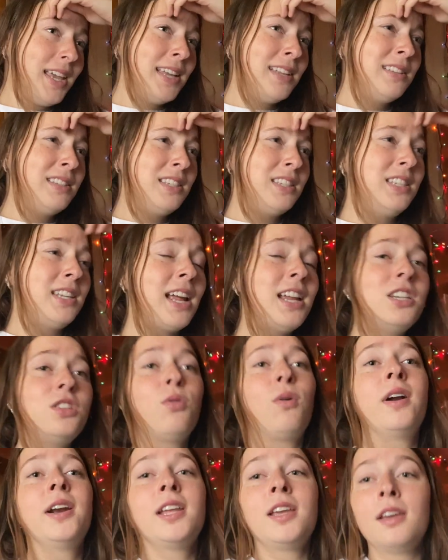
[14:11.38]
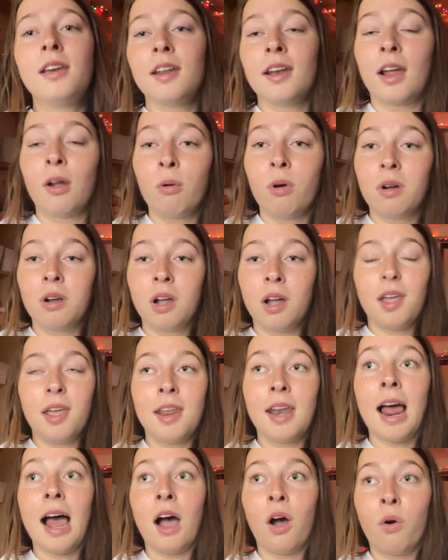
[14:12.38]
It's 10:20 and I woke up
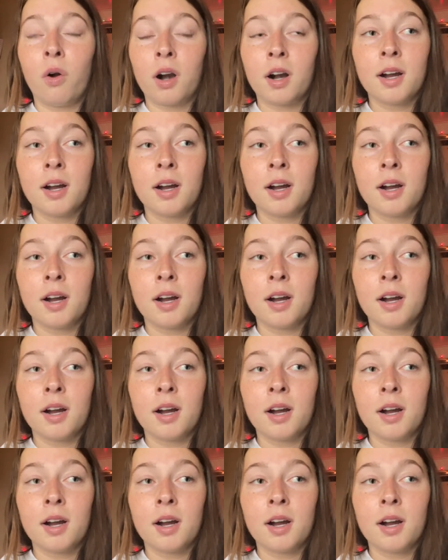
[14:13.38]
an hour